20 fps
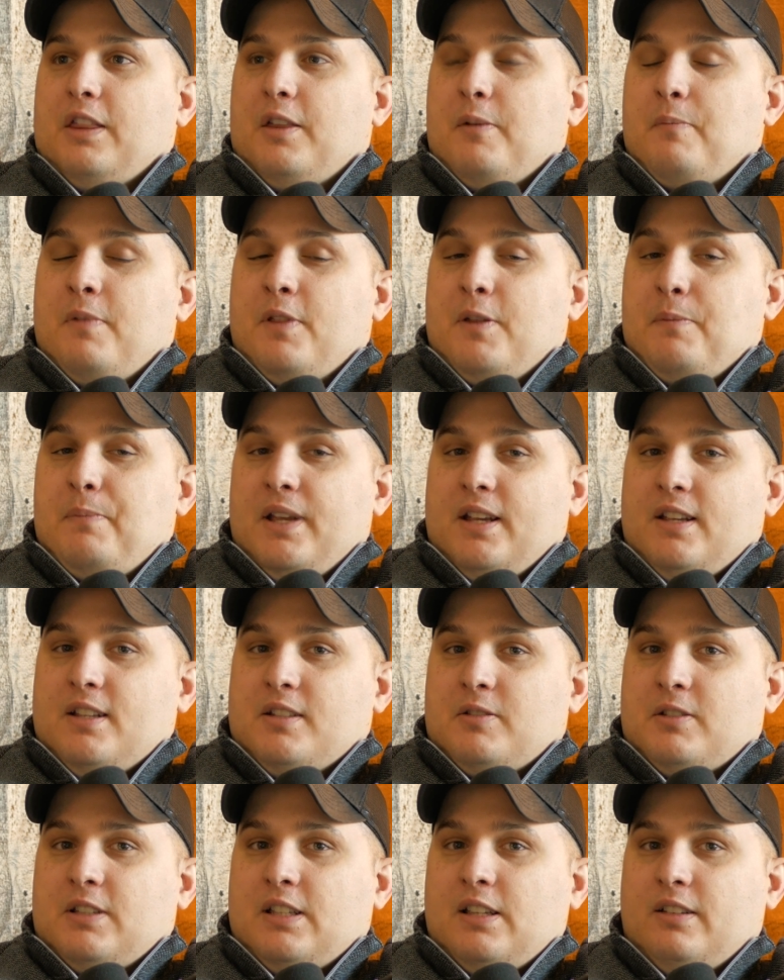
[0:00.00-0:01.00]
the
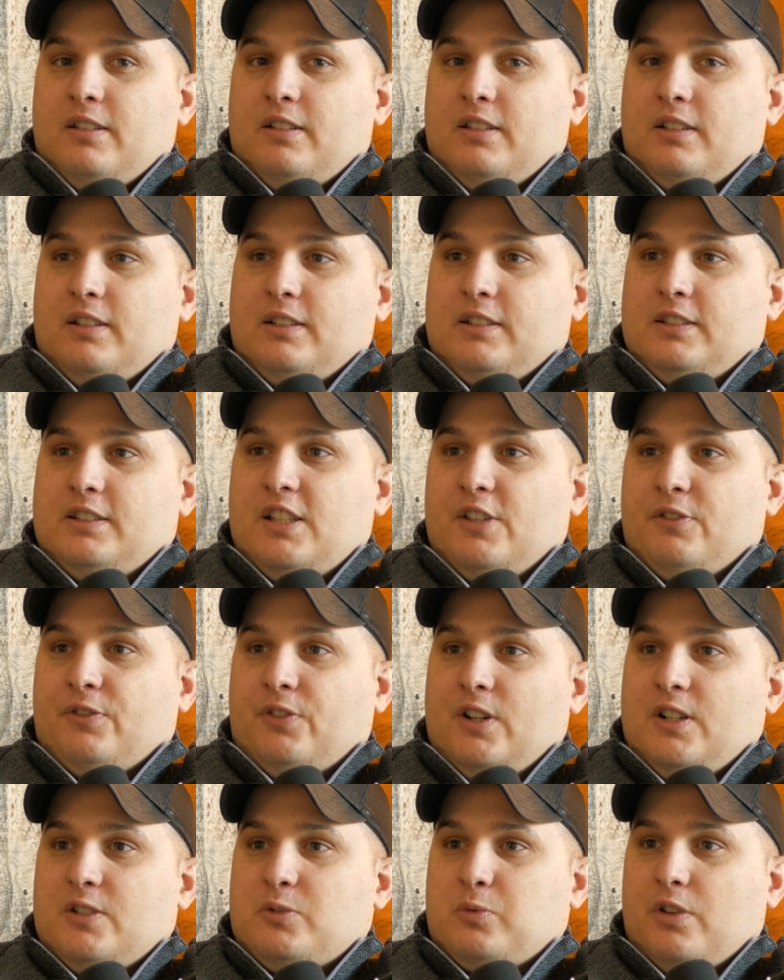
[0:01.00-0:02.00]
biggest
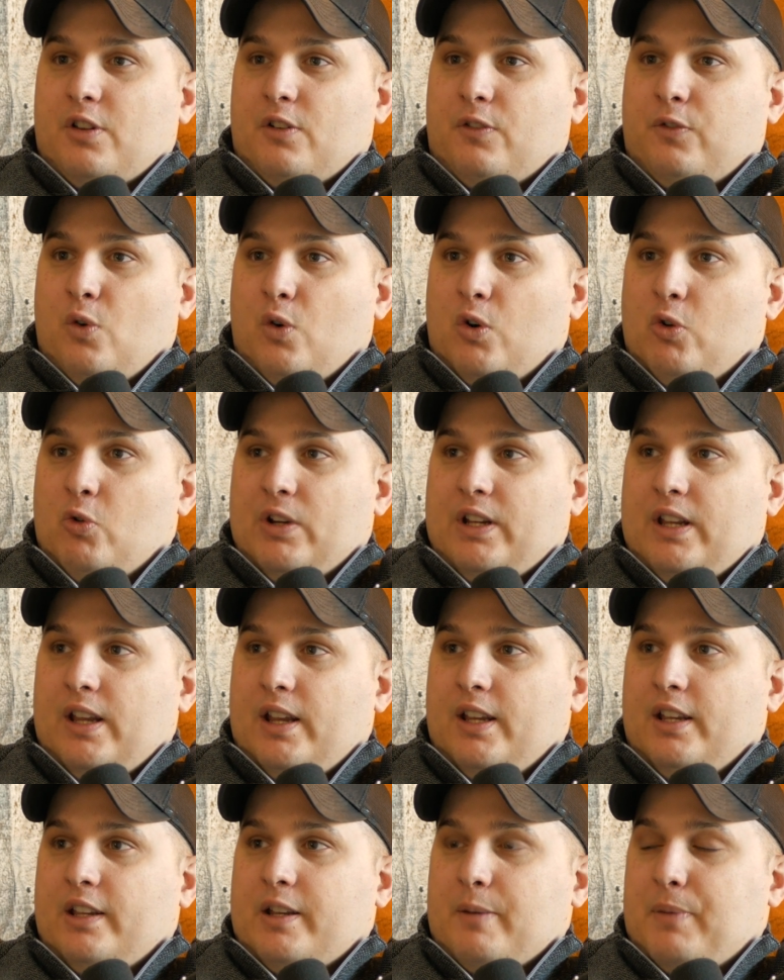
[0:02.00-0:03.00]
difference with a
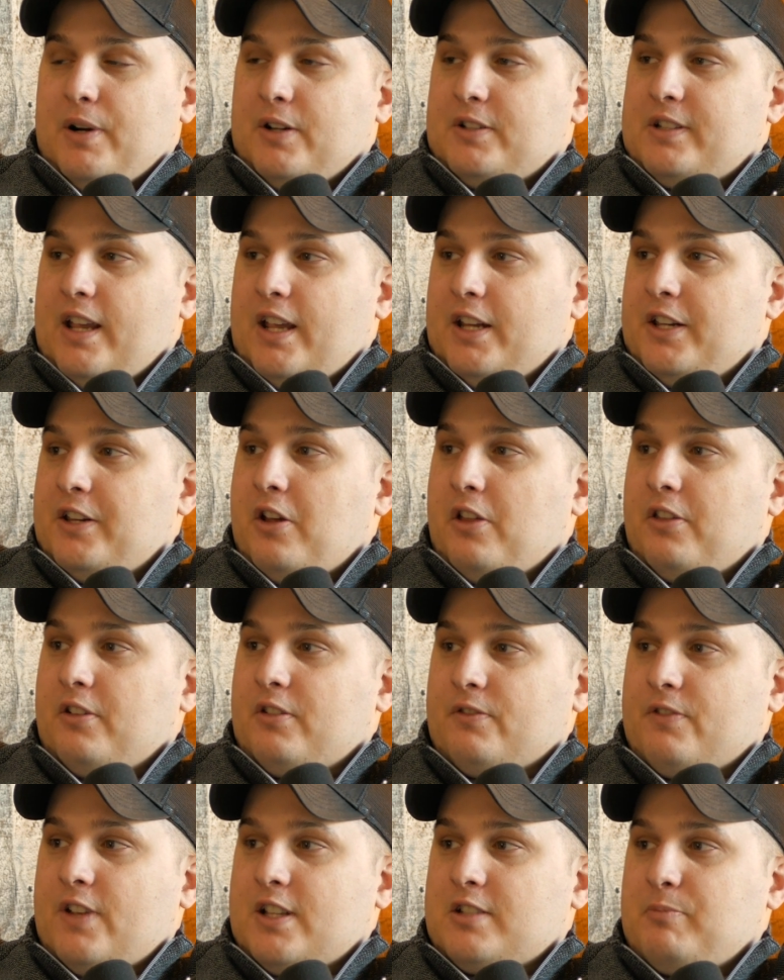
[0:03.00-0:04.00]
401k compared to any other
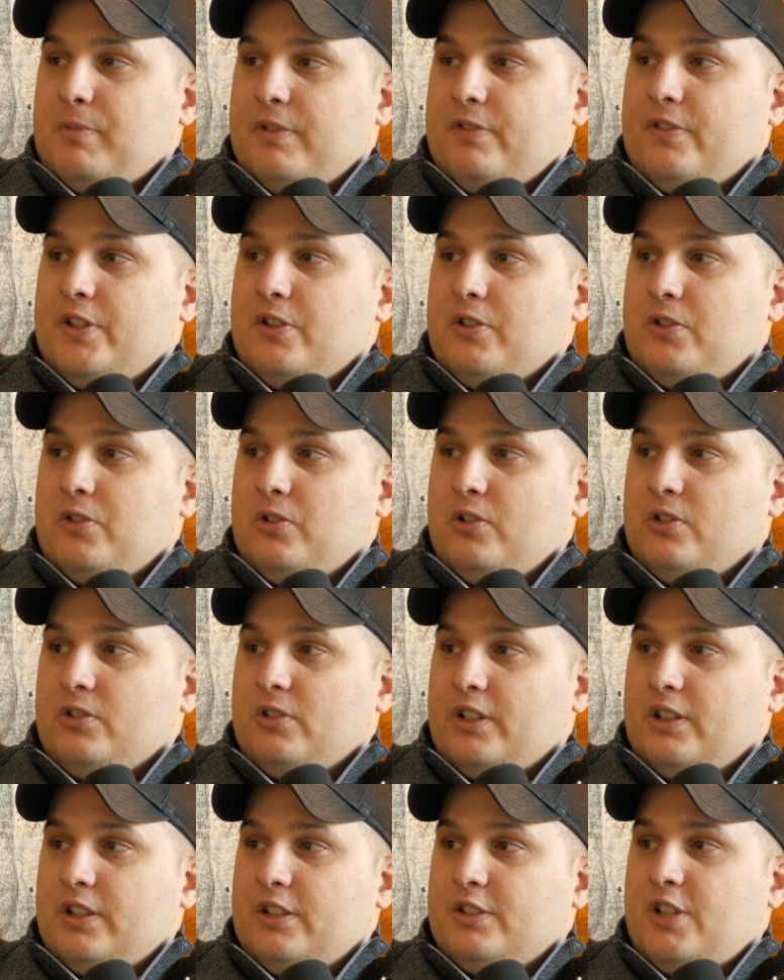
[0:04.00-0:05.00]
investment vehicle
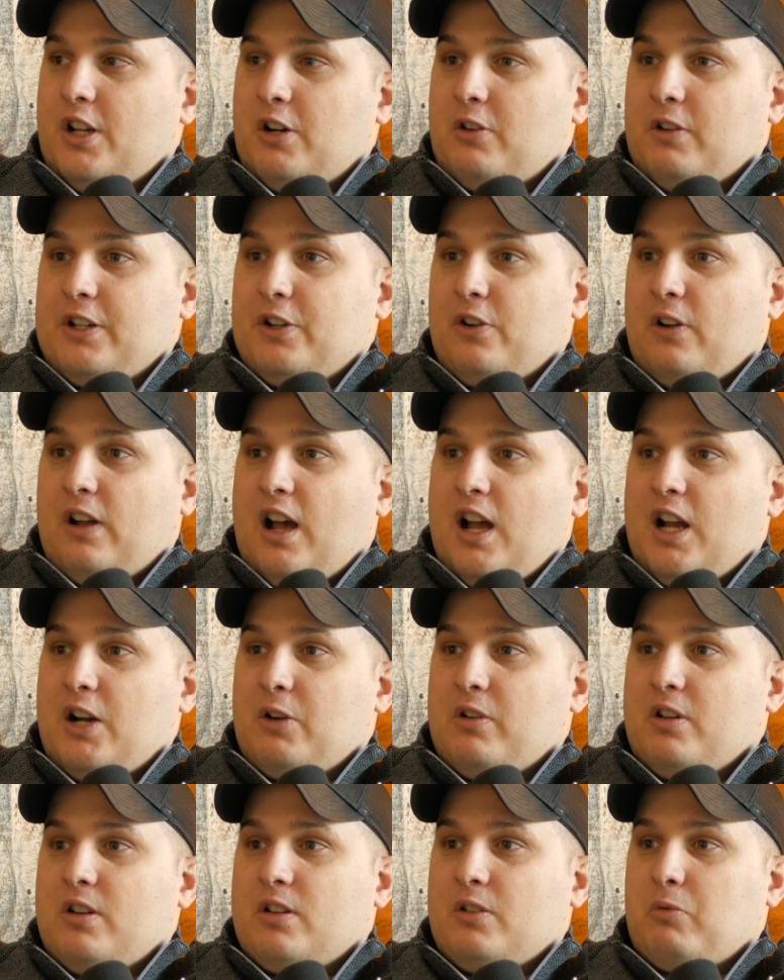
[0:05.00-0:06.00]
in general,
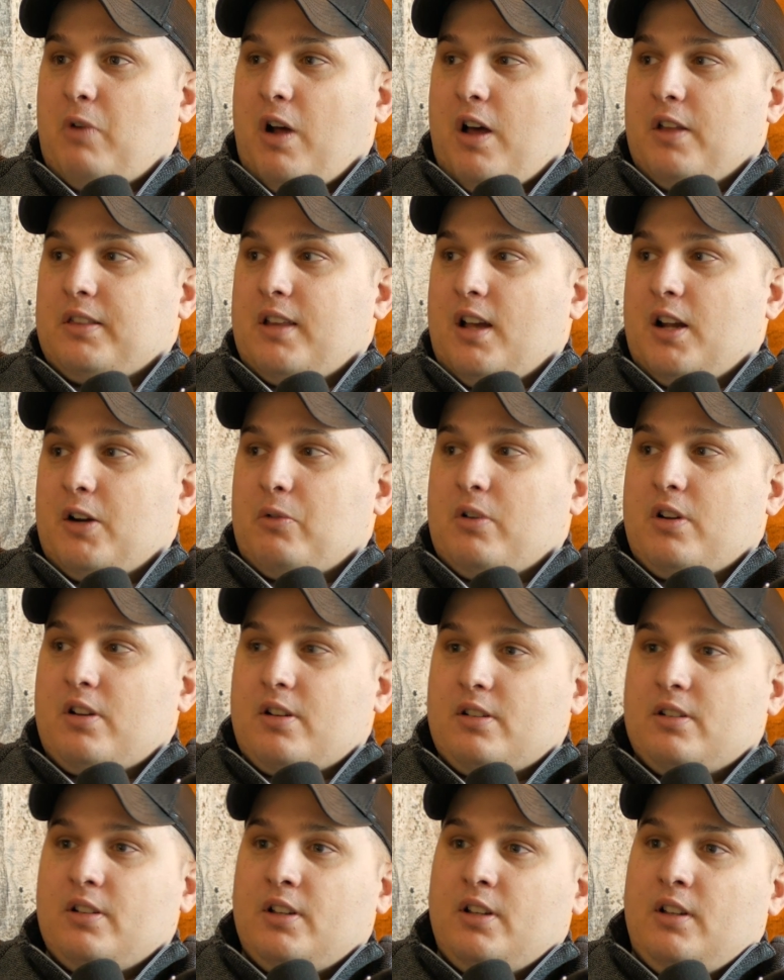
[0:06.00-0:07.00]
IRA, Roth
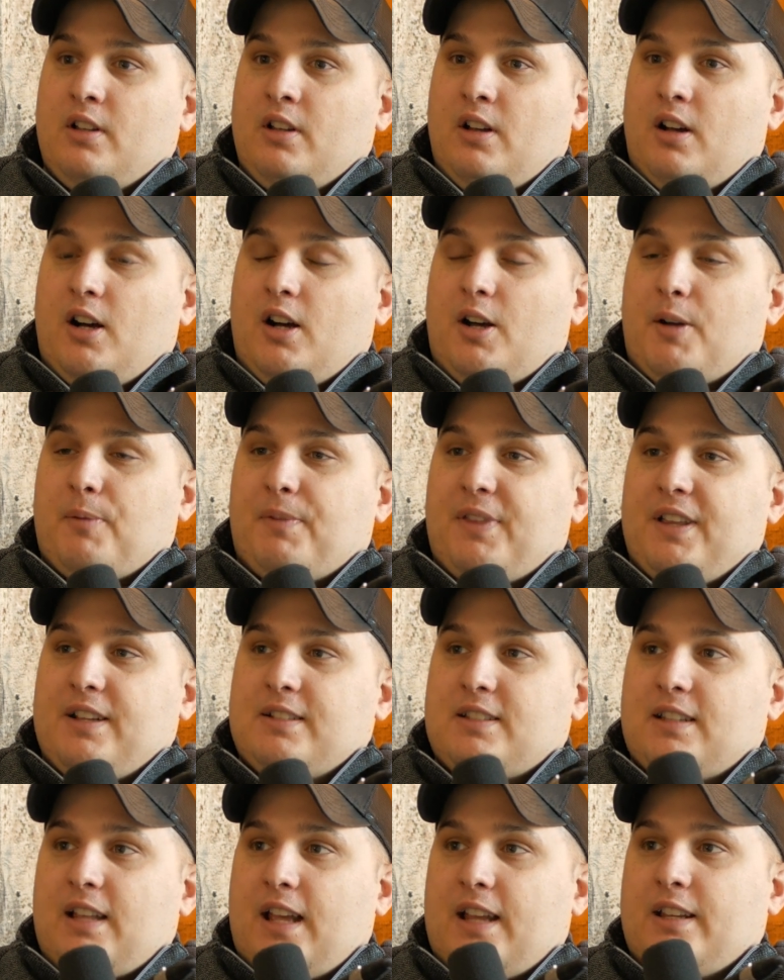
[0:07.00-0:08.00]
IRA,
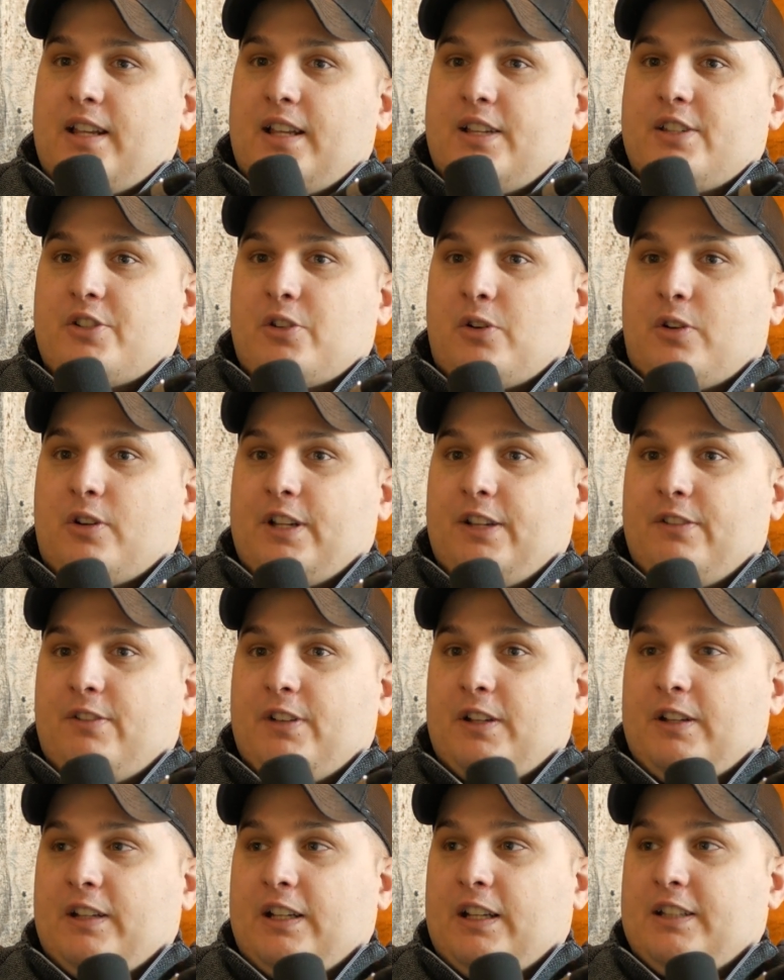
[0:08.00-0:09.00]
things of that nature, even
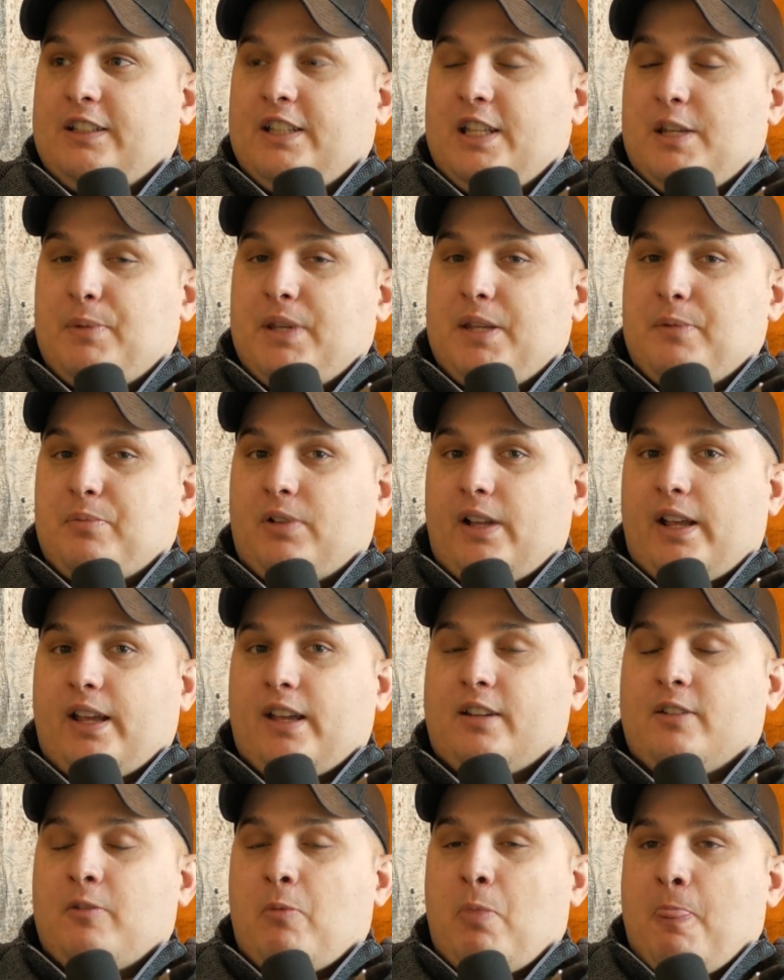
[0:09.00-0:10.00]
a DB
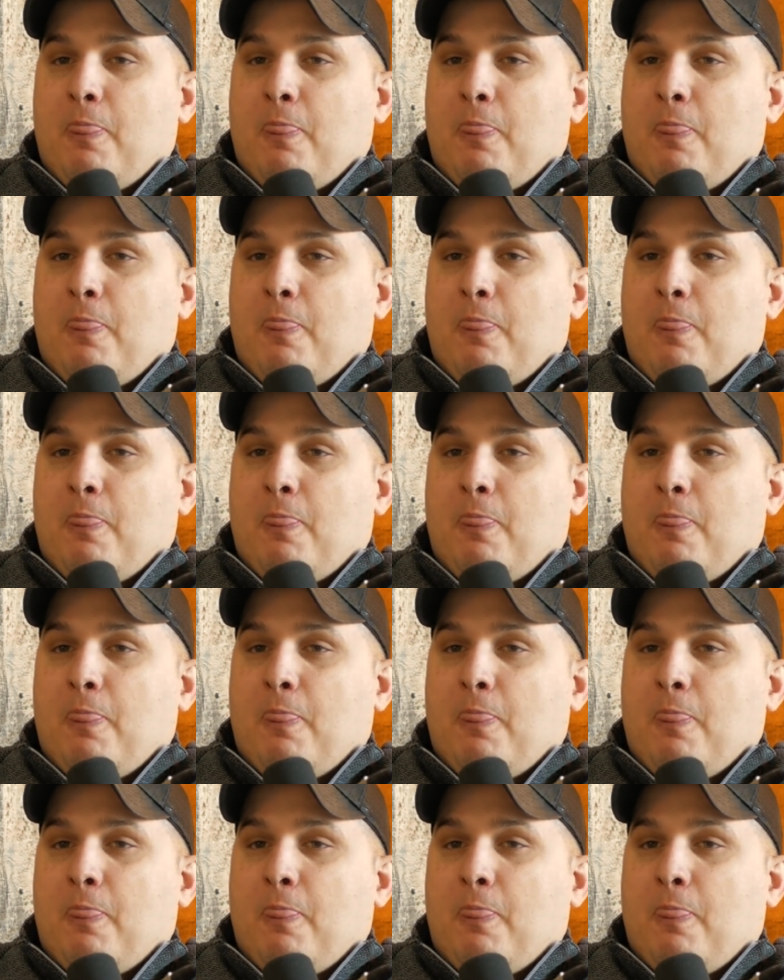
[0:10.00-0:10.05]
plan,